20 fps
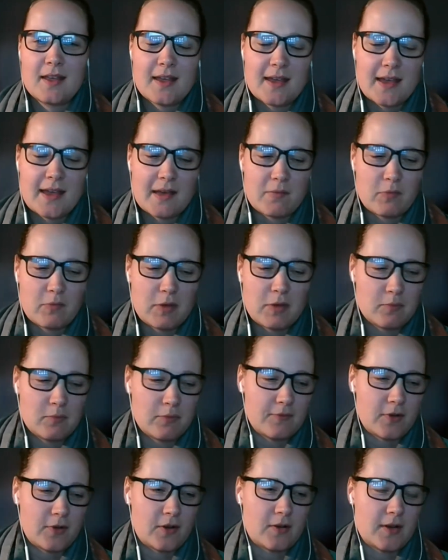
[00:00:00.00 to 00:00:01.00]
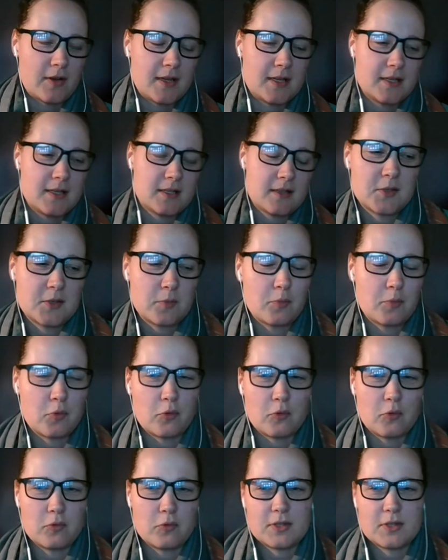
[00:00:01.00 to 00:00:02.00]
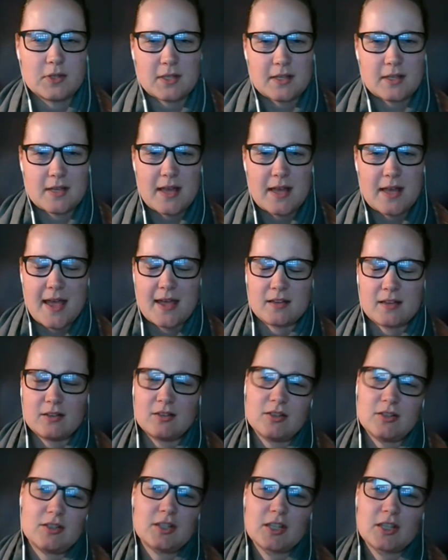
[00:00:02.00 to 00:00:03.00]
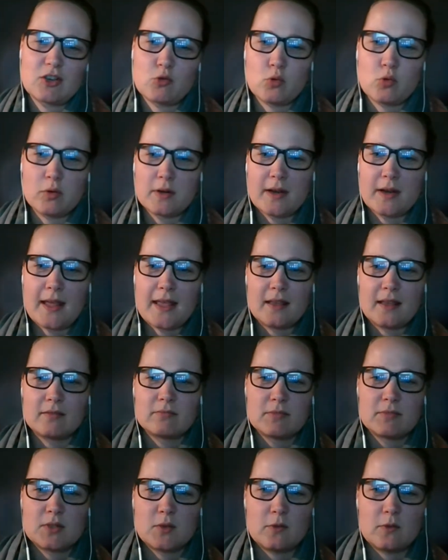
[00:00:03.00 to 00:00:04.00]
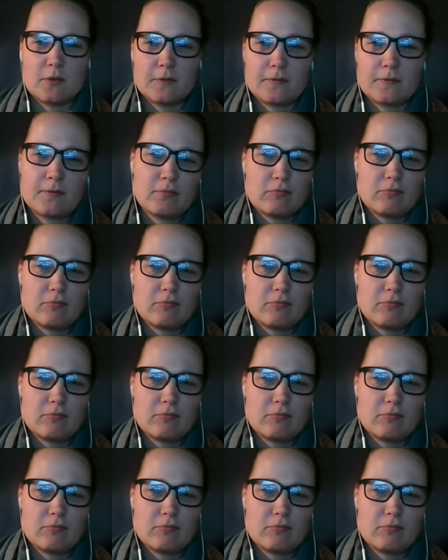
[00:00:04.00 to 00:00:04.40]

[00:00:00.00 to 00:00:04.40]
and we provide support and coordinate sort of